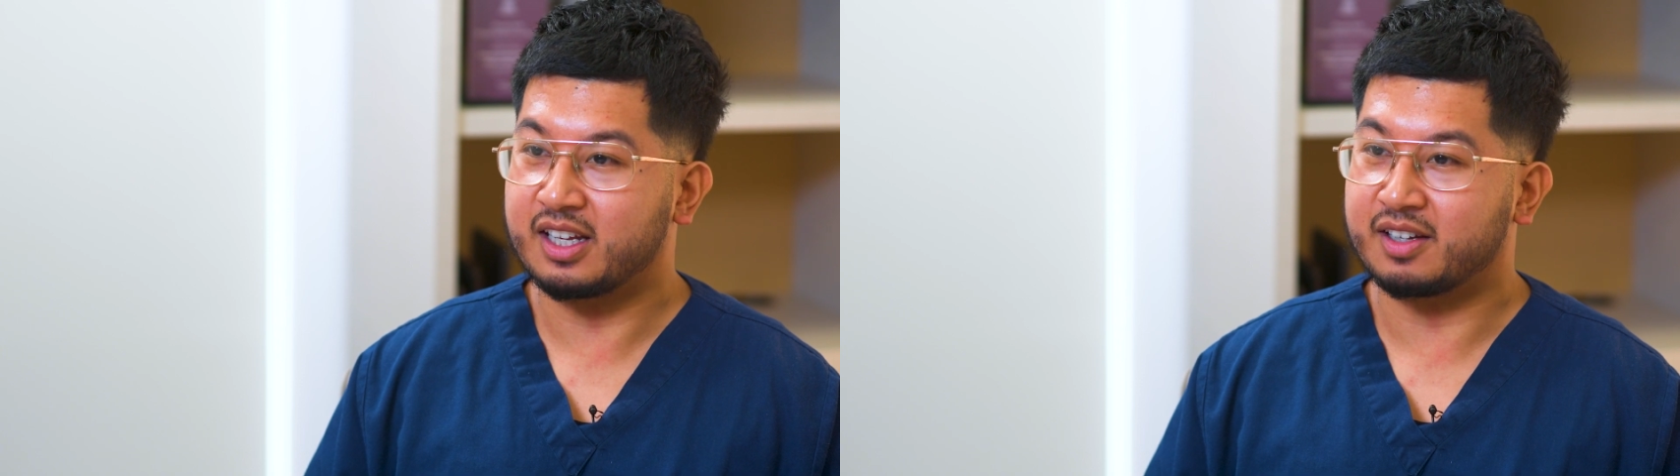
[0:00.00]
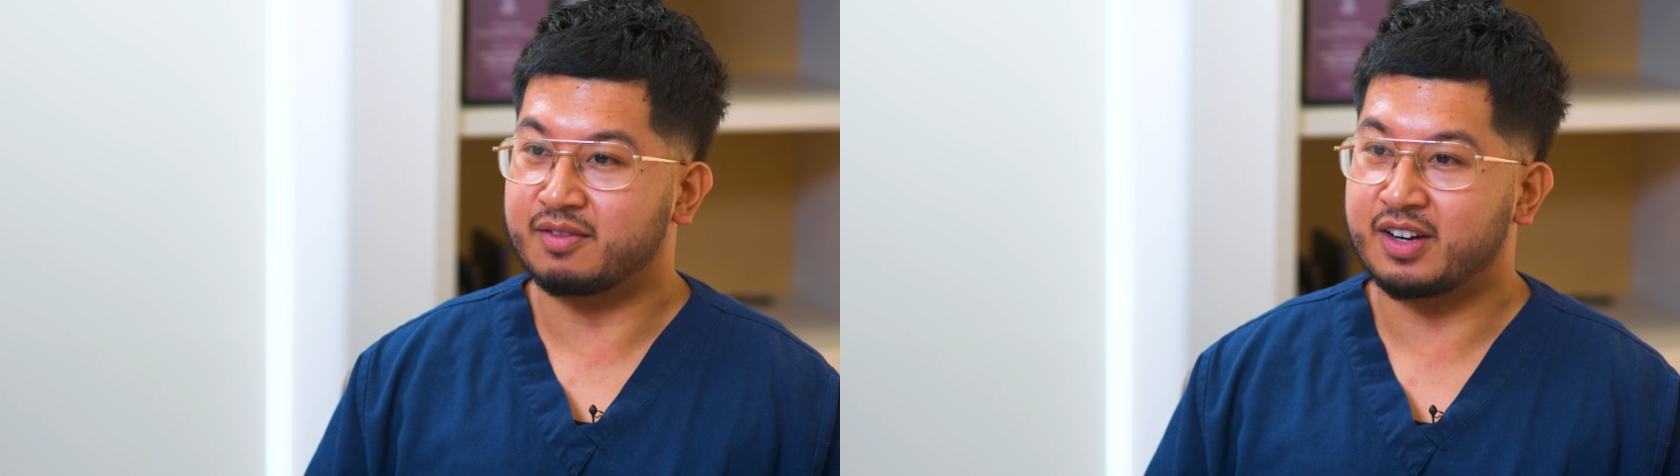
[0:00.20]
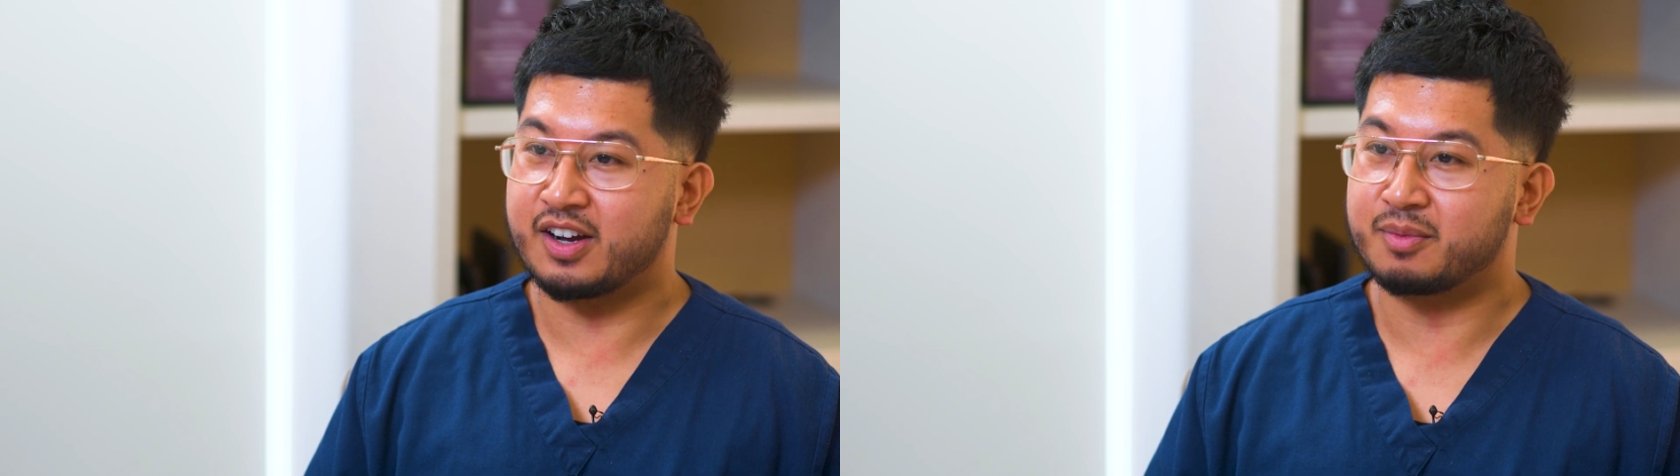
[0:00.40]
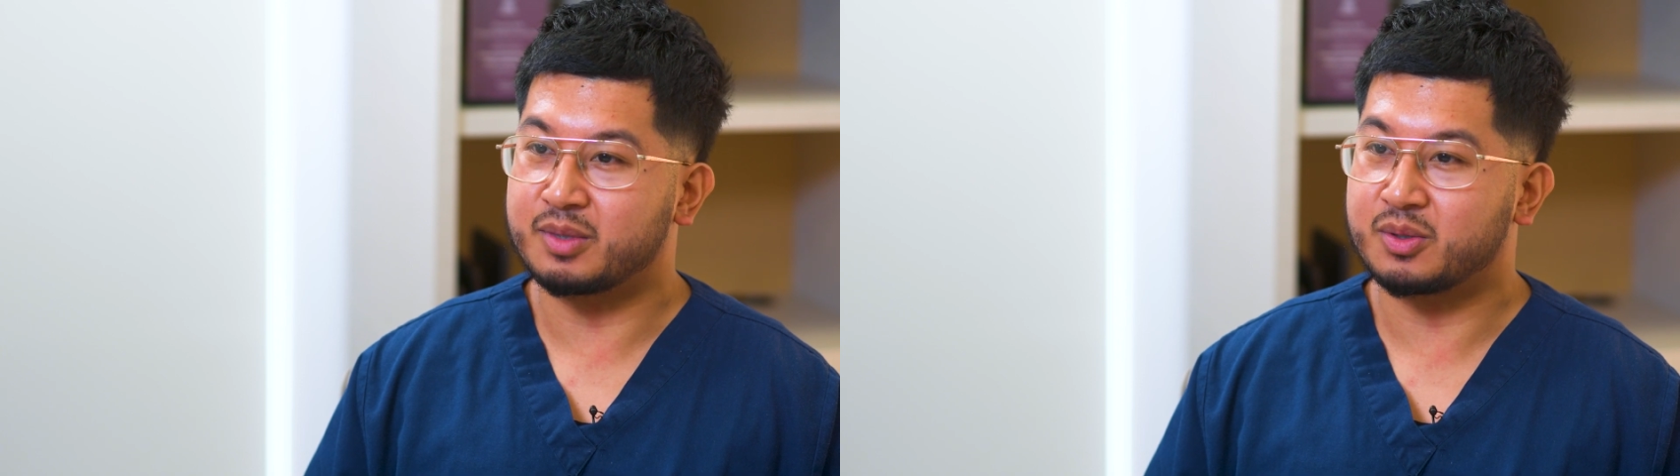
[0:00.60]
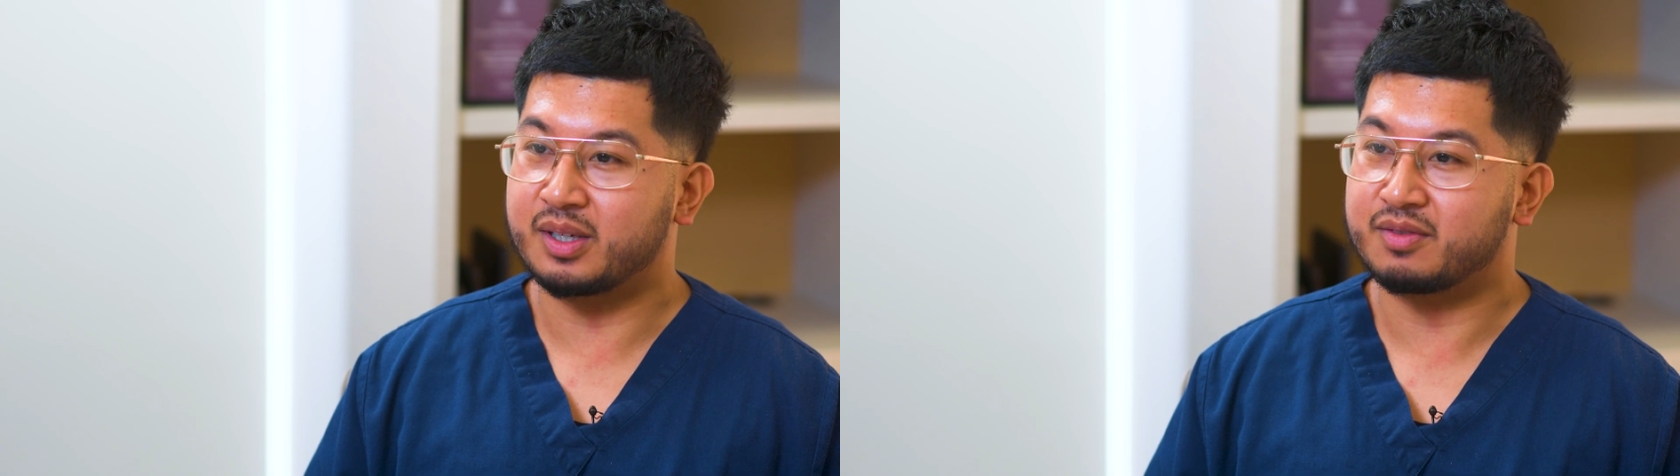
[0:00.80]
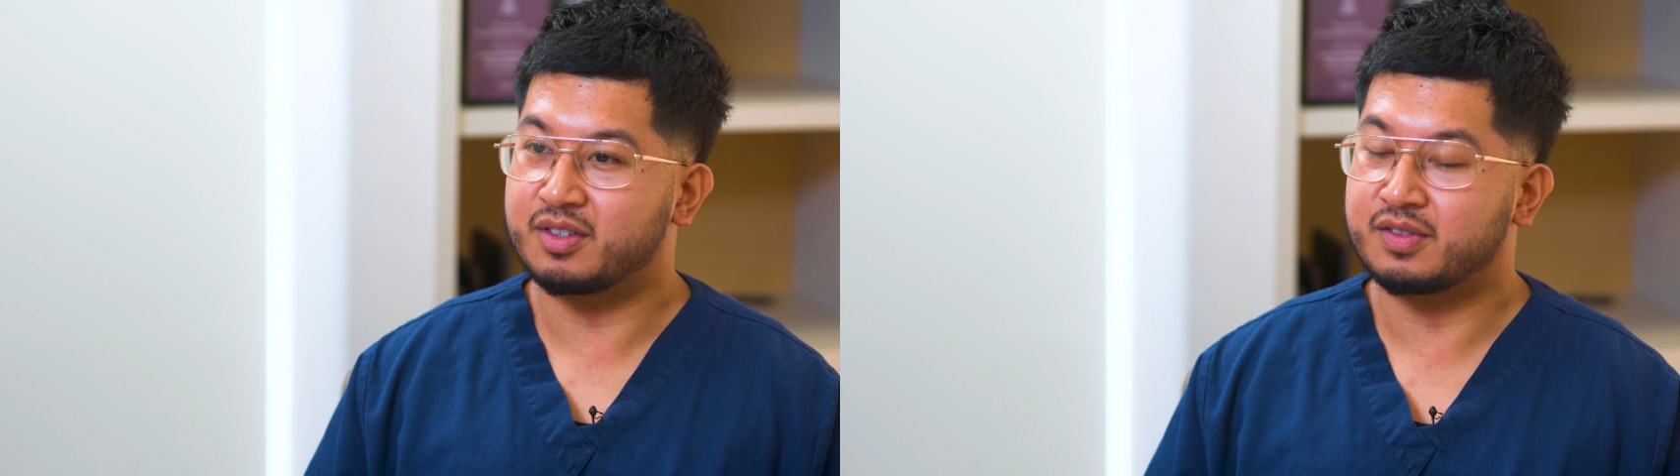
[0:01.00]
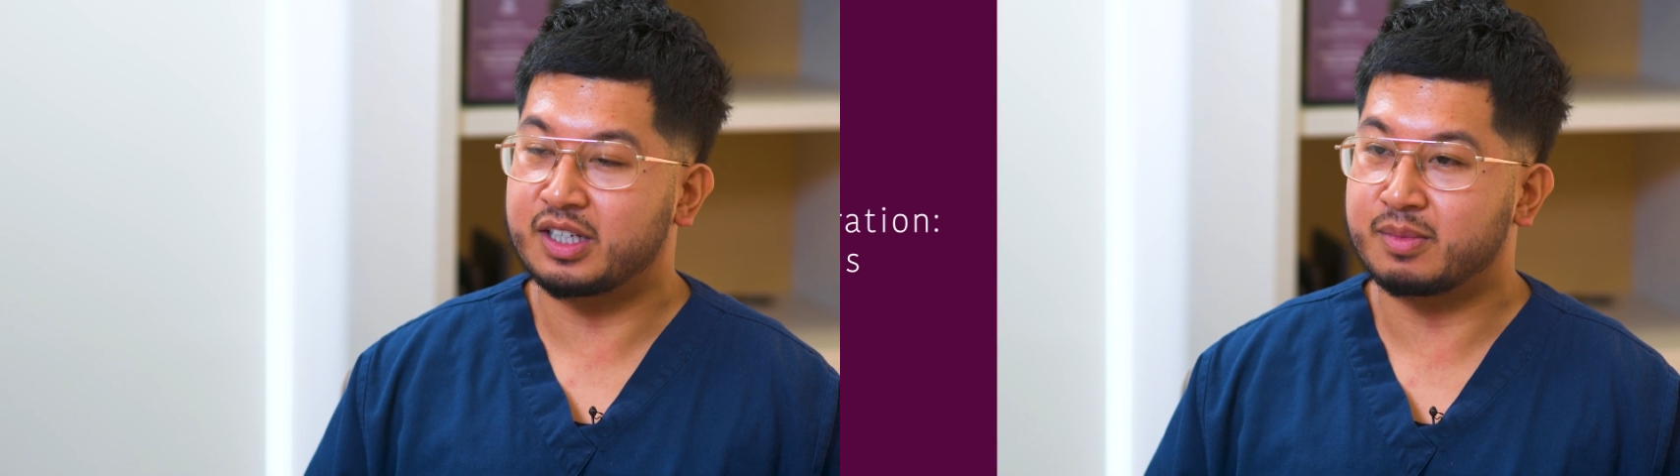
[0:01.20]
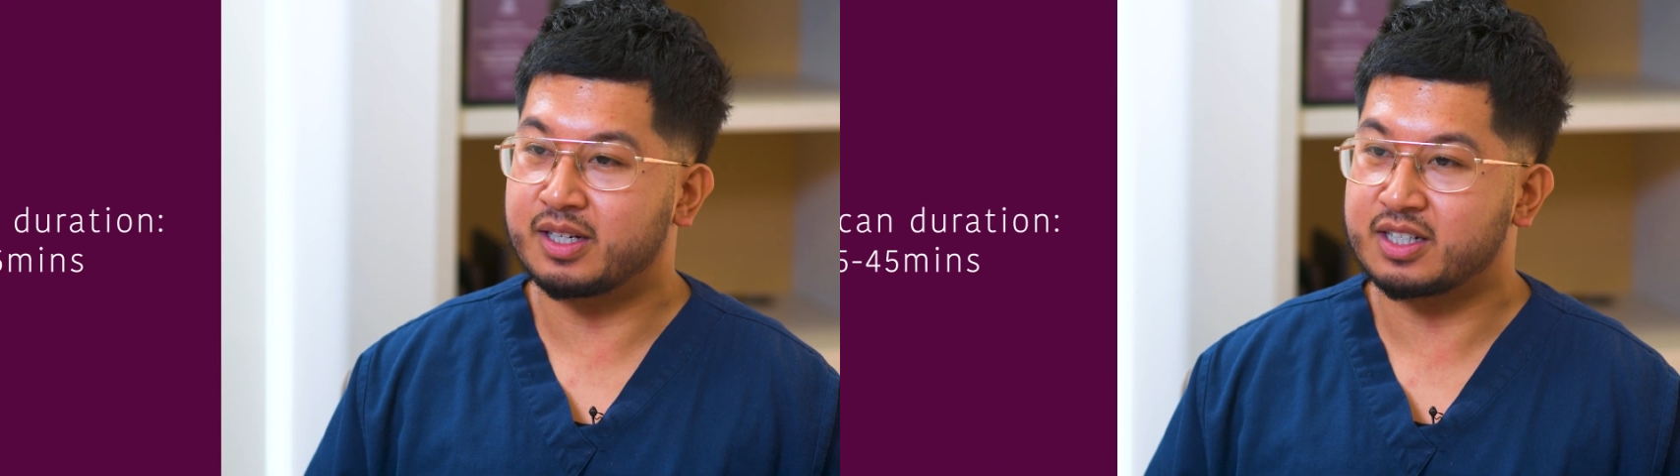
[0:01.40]
it can vary between
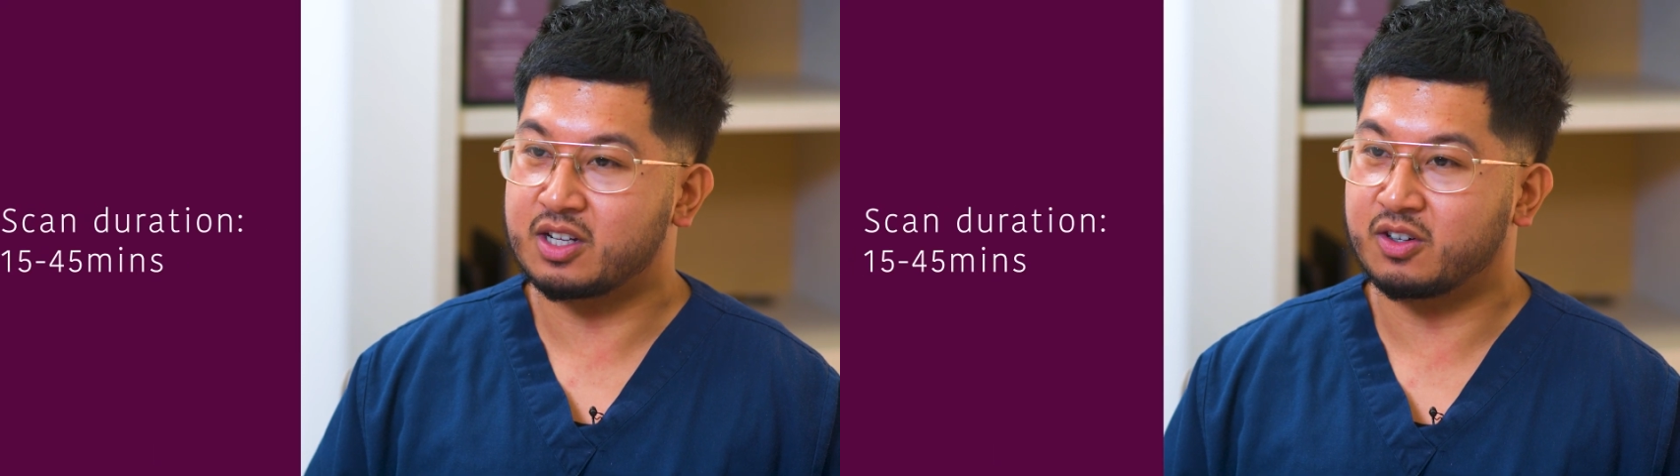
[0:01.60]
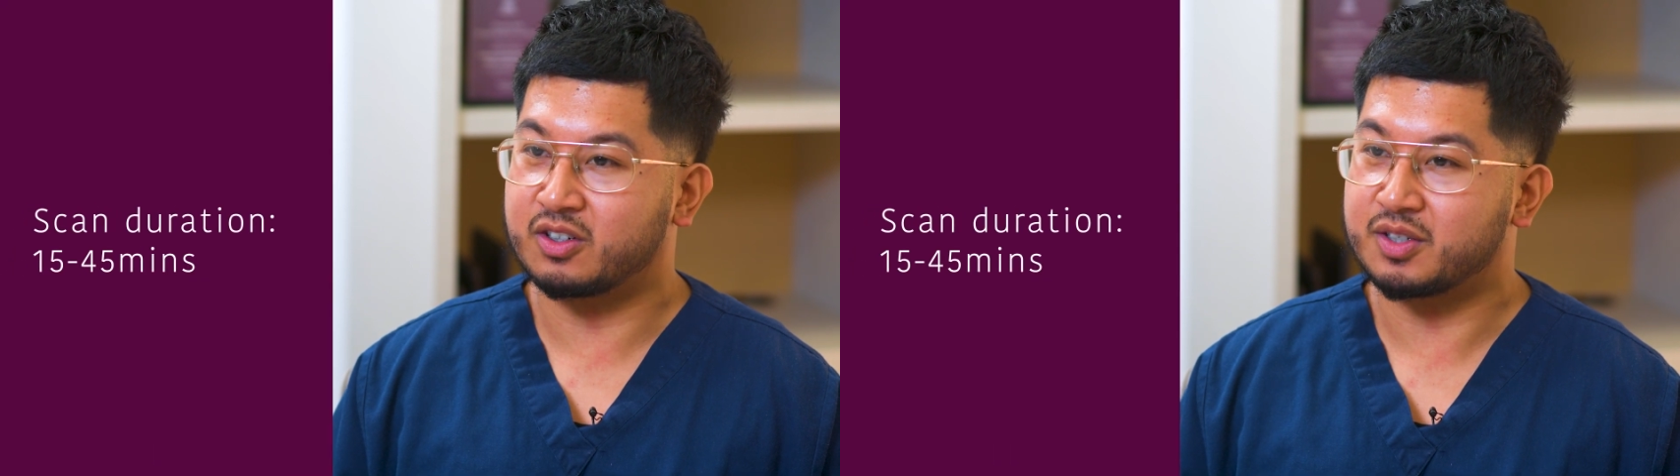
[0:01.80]
15 minutes long